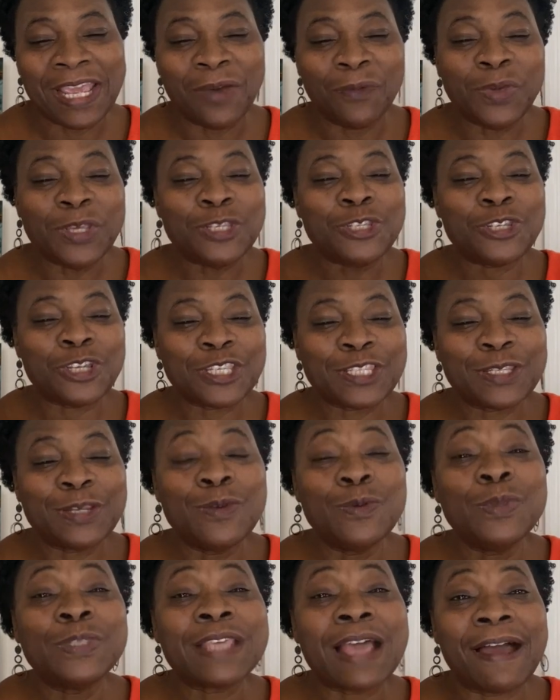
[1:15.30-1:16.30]
We just
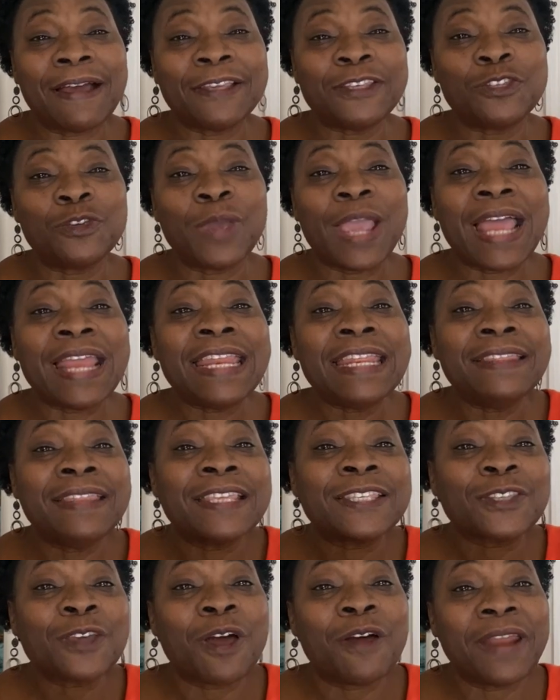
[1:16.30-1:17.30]
lose our joy. And in
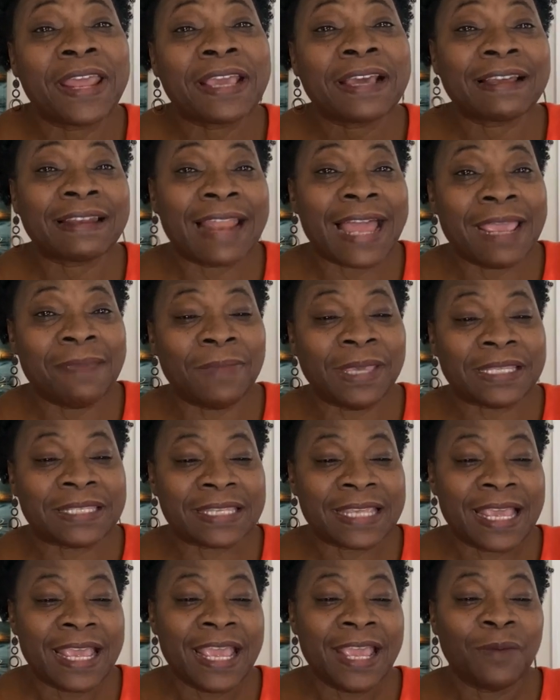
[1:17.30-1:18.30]
this current
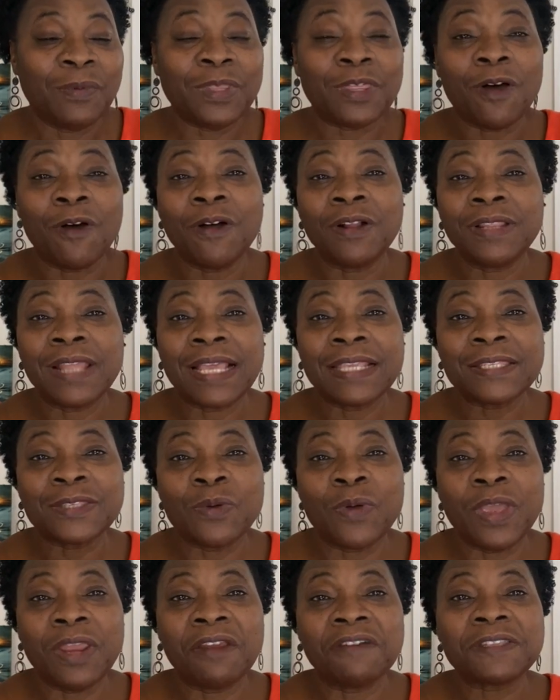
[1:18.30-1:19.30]
climate, with all that's
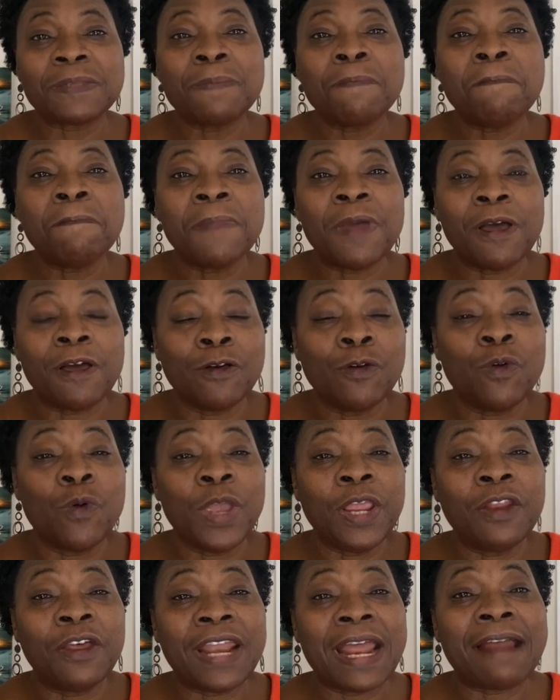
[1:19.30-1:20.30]
going
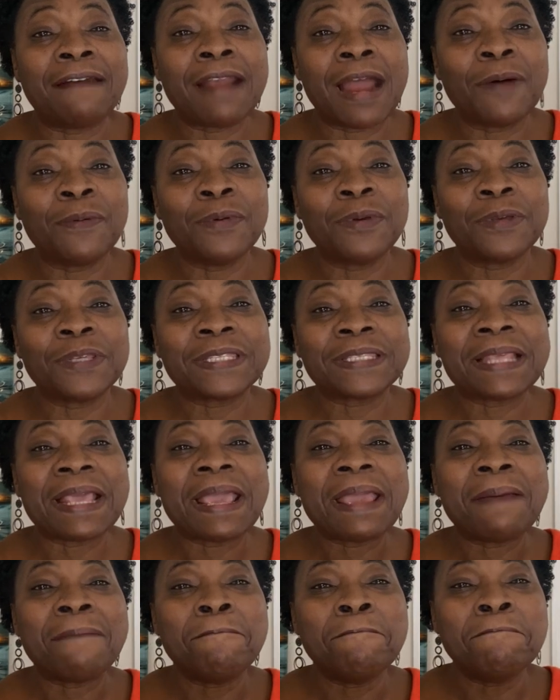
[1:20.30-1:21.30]
on around us,
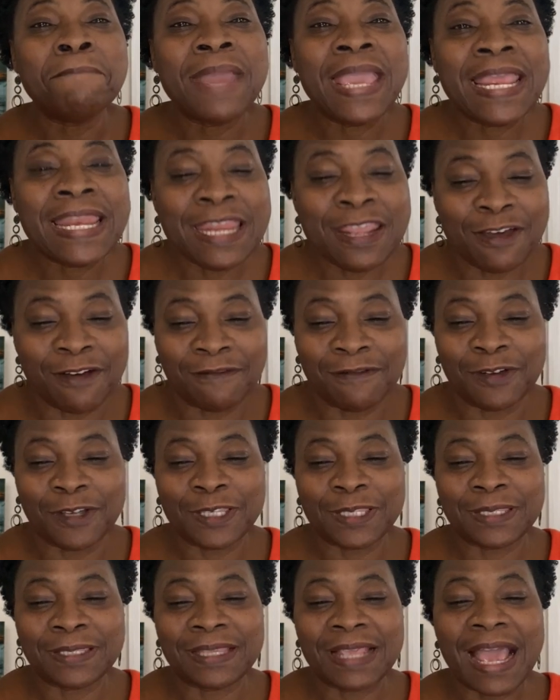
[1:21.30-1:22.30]
many of
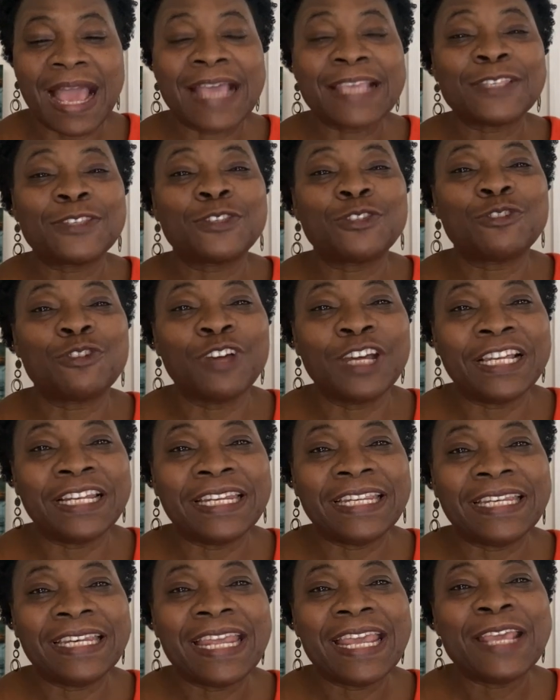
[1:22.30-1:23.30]
us are
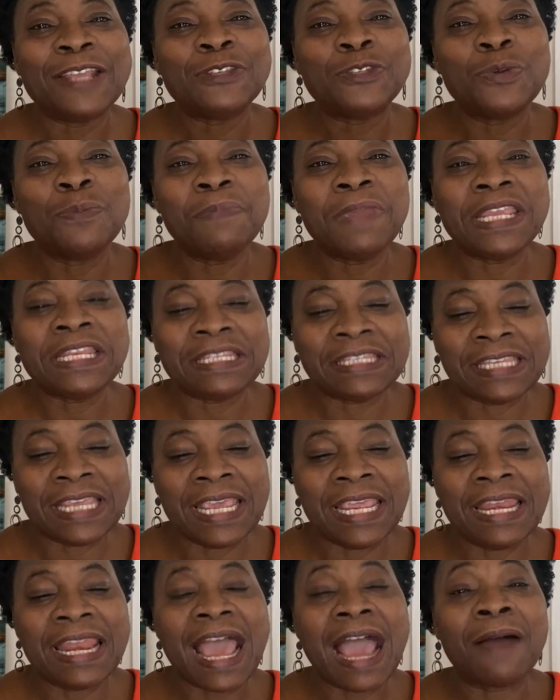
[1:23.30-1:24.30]
struggling to
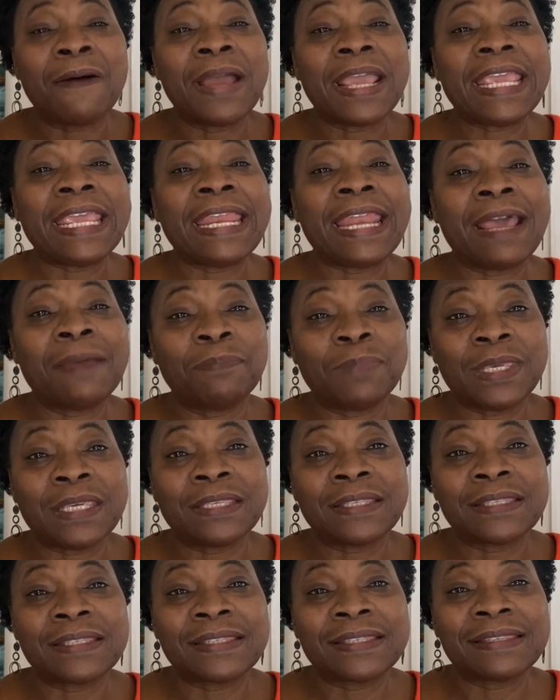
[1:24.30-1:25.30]
maintain our inner
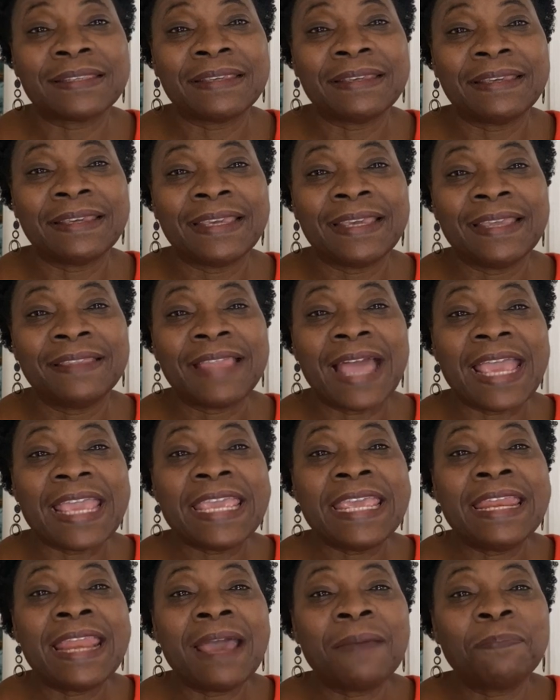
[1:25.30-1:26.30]
peace. That
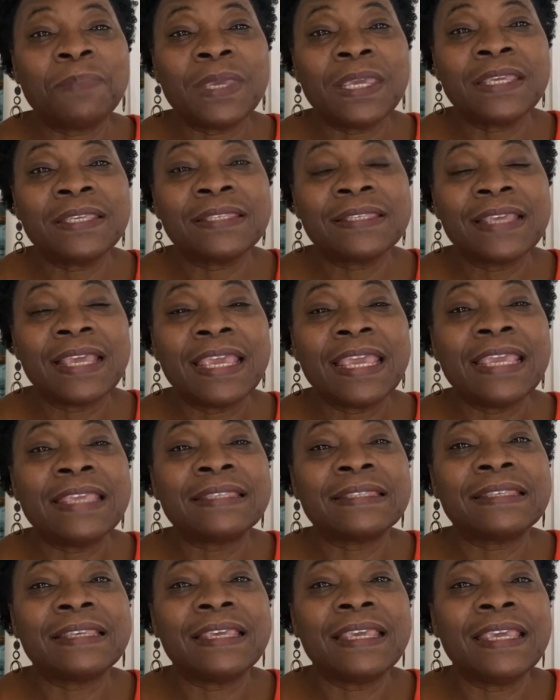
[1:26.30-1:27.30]
inner peace
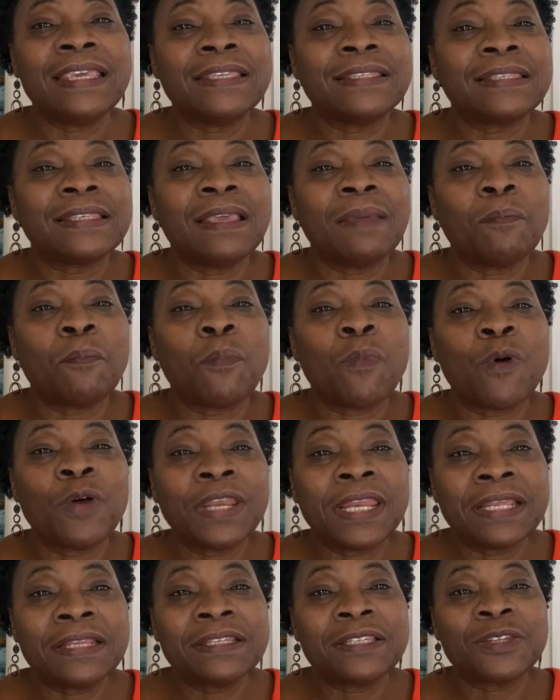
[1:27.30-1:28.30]
is
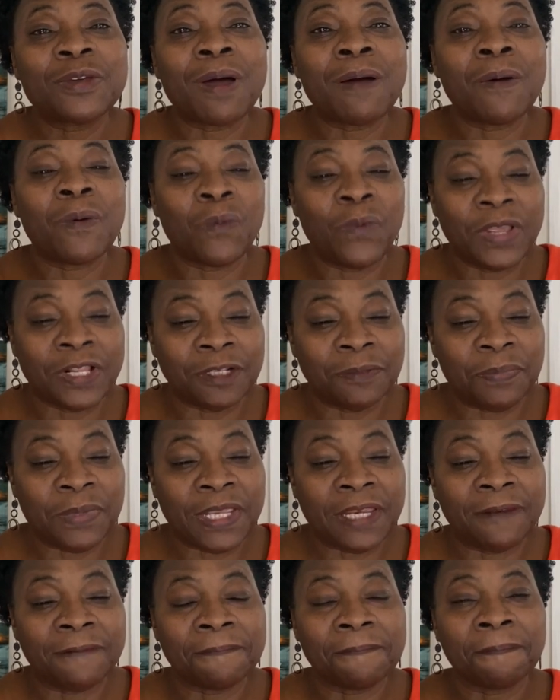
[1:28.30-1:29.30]
important to our
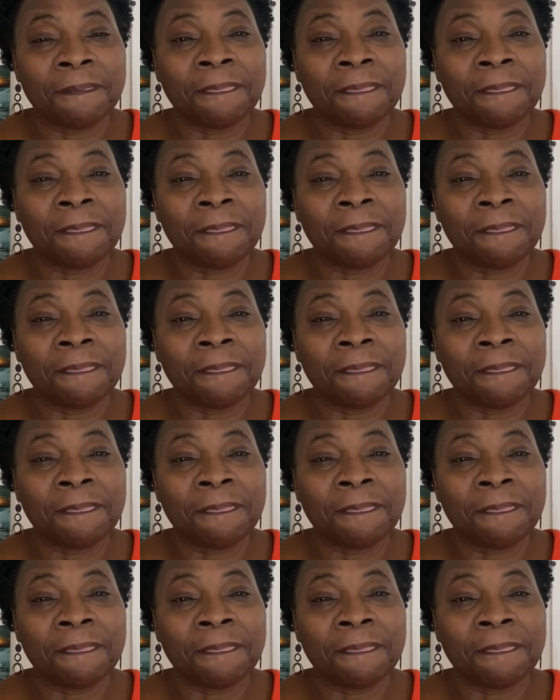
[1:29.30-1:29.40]
well-being.